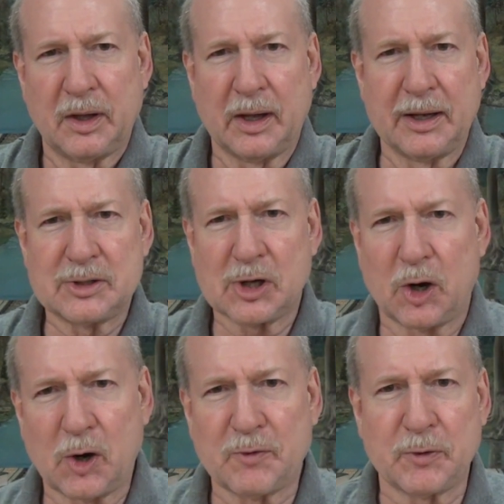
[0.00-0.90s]
And it's
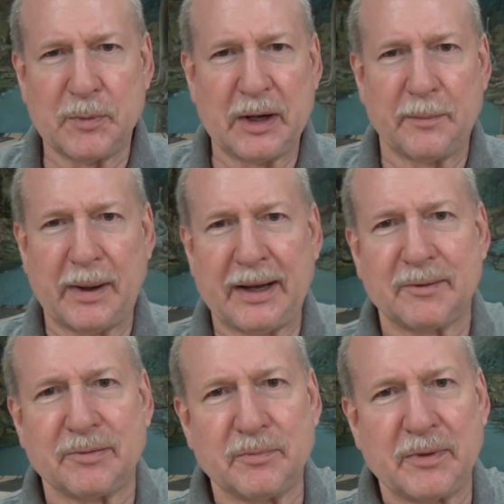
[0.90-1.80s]
hard for me to make
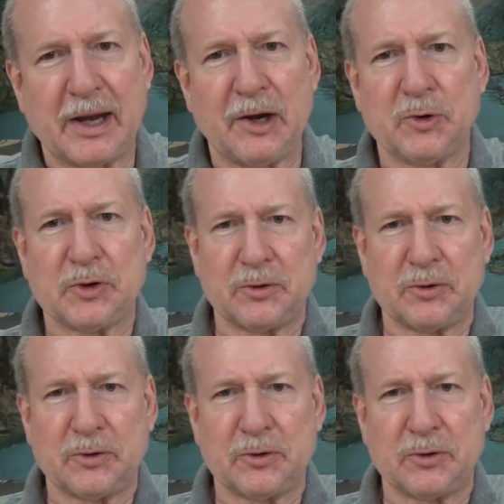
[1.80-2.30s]
it from there to